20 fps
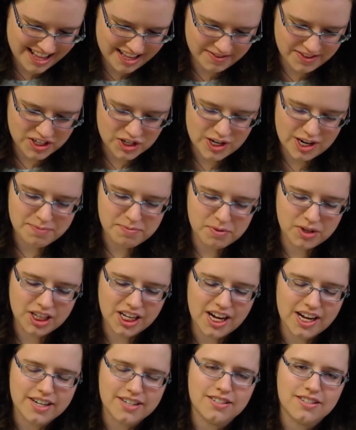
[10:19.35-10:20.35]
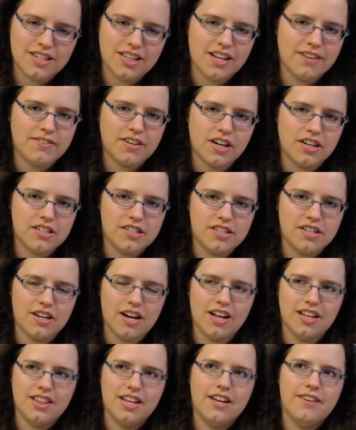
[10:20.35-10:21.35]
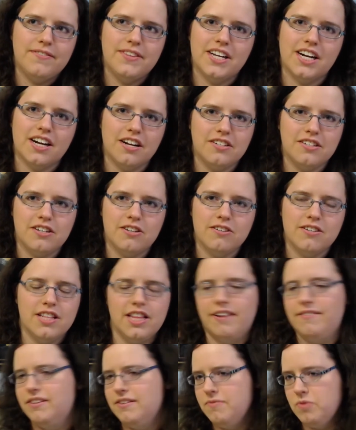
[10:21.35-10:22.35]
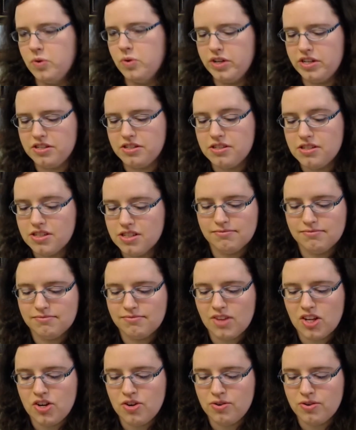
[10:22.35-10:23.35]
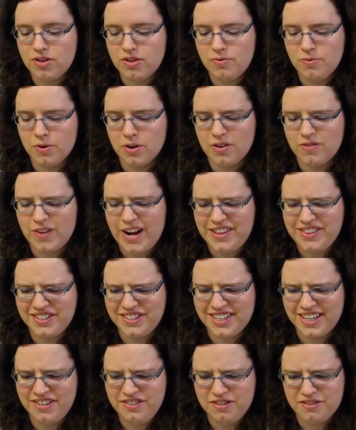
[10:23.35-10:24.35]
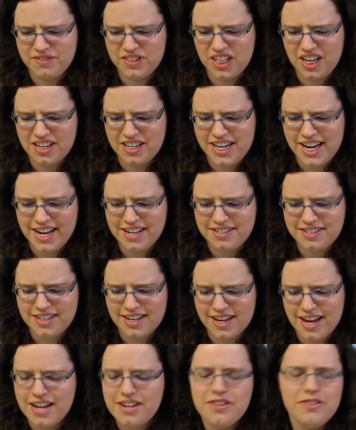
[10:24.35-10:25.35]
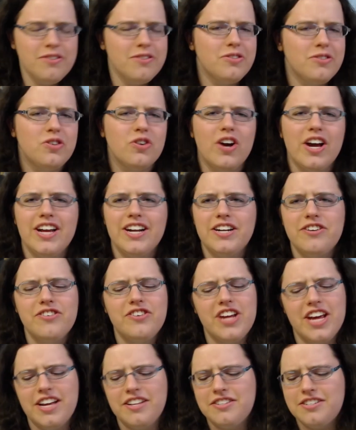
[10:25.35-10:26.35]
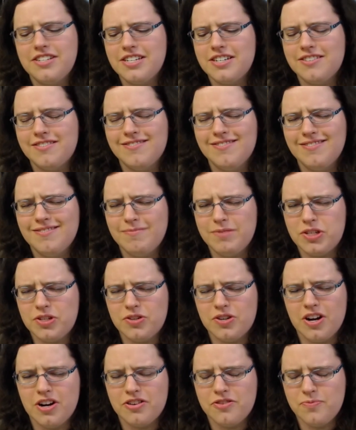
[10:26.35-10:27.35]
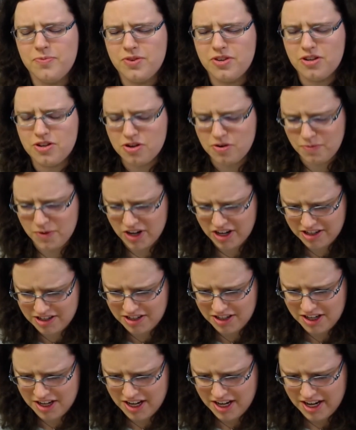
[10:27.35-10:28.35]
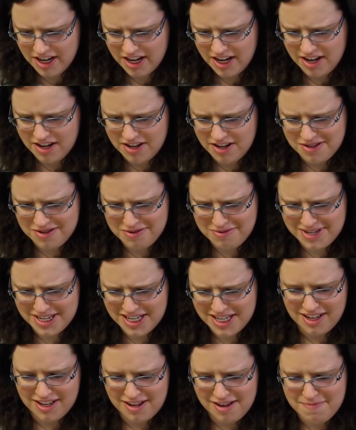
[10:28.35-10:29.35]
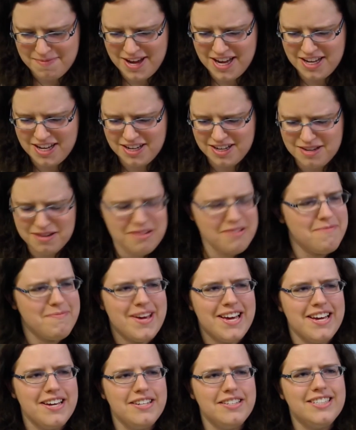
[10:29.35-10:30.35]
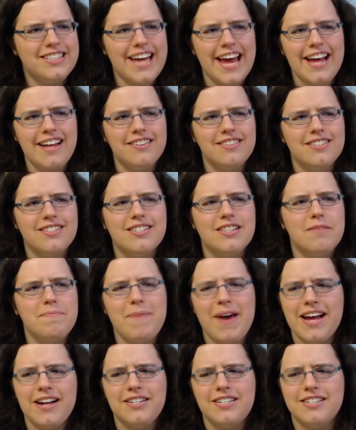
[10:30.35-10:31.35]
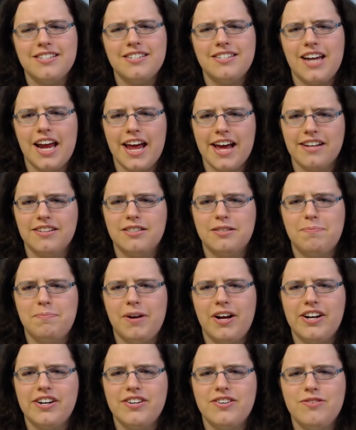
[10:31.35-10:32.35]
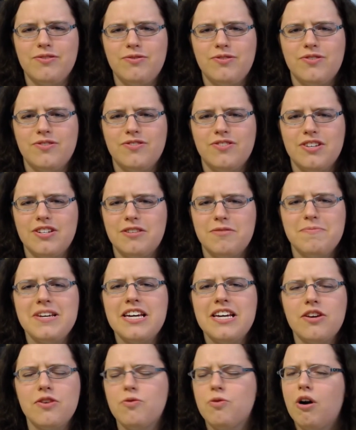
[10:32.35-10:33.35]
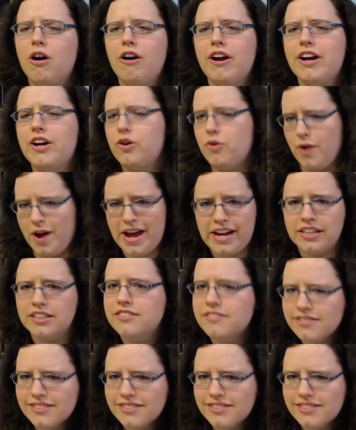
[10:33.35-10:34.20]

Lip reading: love that you had more lines. I love that I got to hear your lovely voice. You were at the center of a lot of dancing, and you're great at your dancing, Mr. Hyungwon. You may dance the mantis dance, but to me you are a crane.